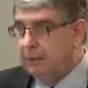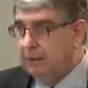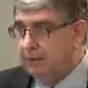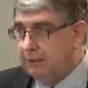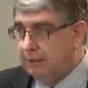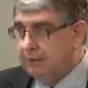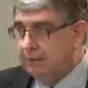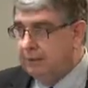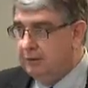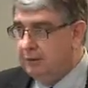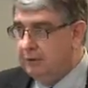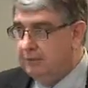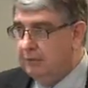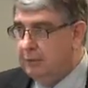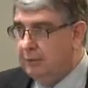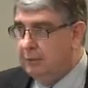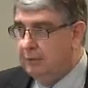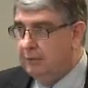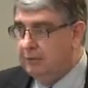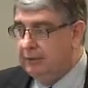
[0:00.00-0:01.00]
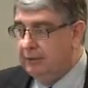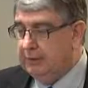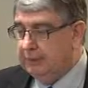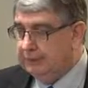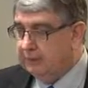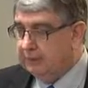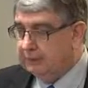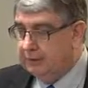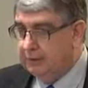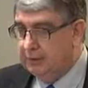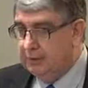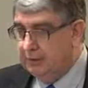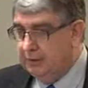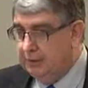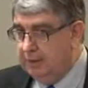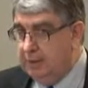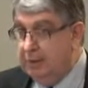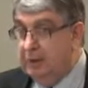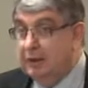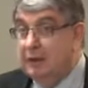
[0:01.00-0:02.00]
The other thing about overheads
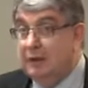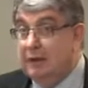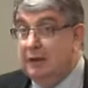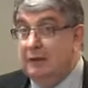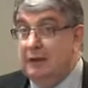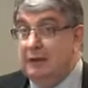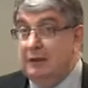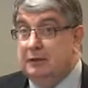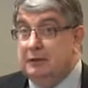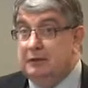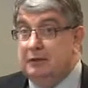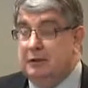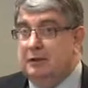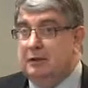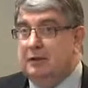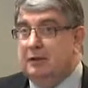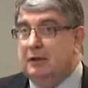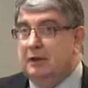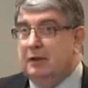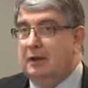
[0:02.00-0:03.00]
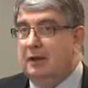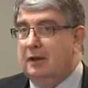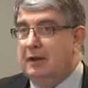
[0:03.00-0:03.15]
is that